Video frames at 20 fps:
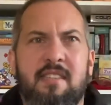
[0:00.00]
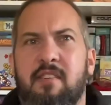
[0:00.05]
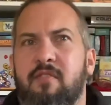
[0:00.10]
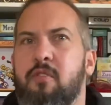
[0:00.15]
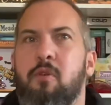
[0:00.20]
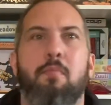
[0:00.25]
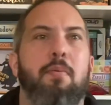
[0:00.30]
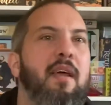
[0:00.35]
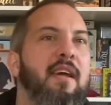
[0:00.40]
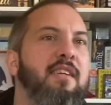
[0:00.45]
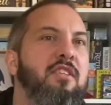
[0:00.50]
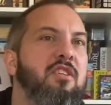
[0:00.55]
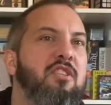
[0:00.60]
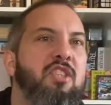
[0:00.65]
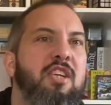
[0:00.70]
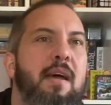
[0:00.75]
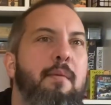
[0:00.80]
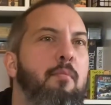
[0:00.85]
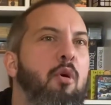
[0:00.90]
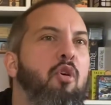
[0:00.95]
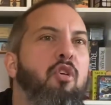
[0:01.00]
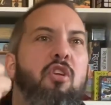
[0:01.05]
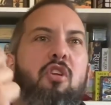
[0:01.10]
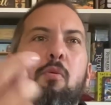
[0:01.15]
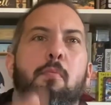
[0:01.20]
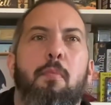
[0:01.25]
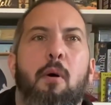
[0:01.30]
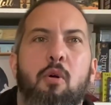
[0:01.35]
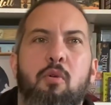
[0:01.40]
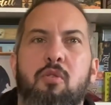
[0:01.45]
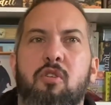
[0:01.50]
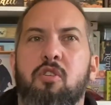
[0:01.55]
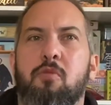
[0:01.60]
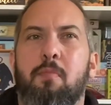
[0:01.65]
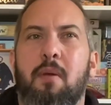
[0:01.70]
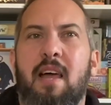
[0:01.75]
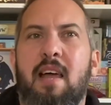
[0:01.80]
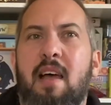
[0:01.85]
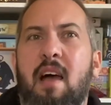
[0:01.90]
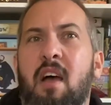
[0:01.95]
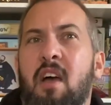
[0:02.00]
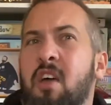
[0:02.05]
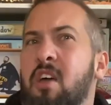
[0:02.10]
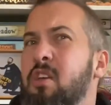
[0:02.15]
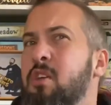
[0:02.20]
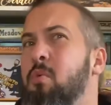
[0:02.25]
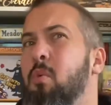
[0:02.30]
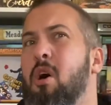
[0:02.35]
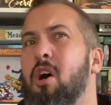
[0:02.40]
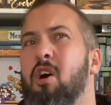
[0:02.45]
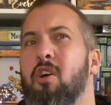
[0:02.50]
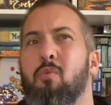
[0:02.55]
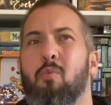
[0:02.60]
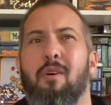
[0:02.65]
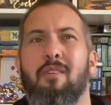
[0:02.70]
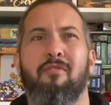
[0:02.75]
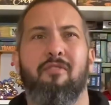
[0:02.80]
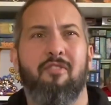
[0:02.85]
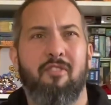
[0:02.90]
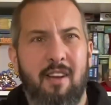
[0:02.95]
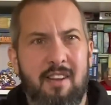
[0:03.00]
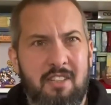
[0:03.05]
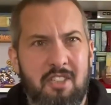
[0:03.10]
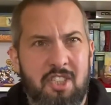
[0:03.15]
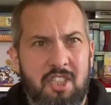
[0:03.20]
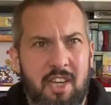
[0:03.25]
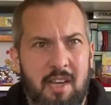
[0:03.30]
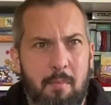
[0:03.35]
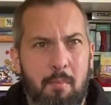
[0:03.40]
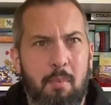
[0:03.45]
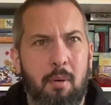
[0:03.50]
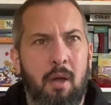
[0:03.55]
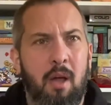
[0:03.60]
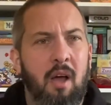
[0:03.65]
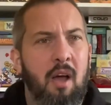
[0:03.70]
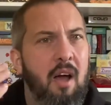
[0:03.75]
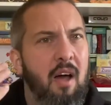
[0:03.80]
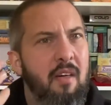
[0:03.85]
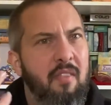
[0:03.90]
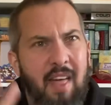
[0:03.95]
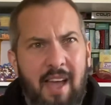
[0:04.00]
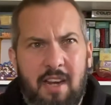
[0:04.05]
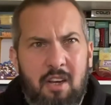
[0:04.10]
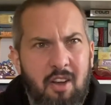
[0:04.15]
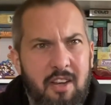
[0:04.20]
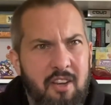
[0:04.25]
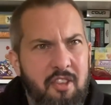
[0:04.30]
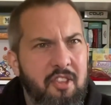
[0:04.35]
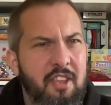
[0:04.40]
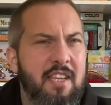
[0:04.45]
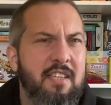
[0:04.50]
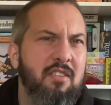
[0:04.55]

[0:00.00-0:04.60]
If you place a gem on an opponent's player, you earn 1 friendship, that kind of thing.